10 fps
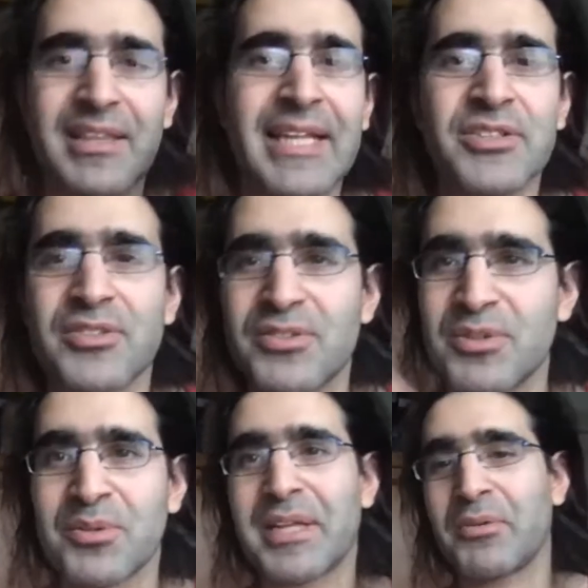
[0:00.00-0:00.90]
let us
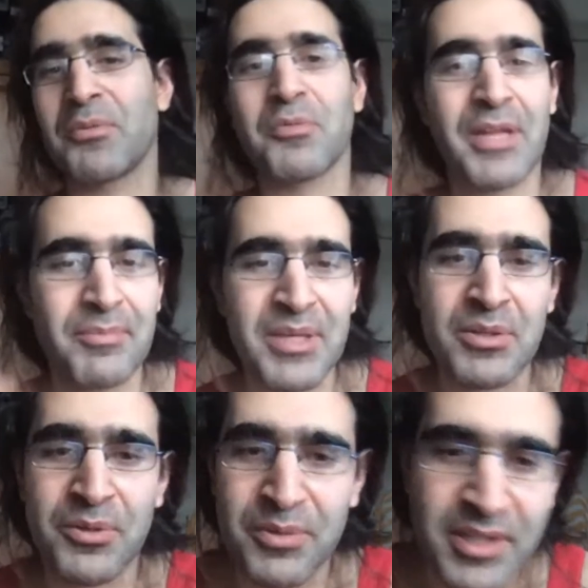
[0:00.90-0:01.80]
know, let me
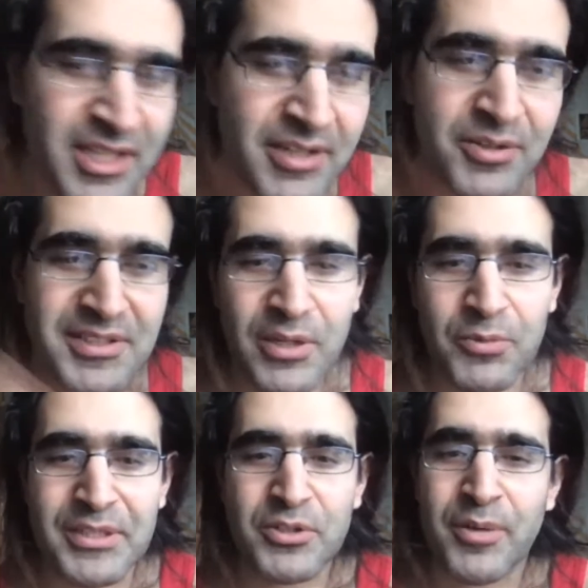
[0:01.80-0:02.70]
know, because
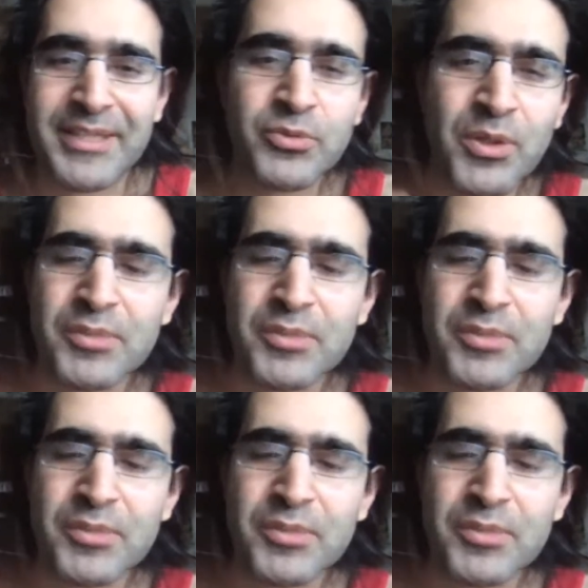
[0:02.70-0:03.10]
I'll read the comments.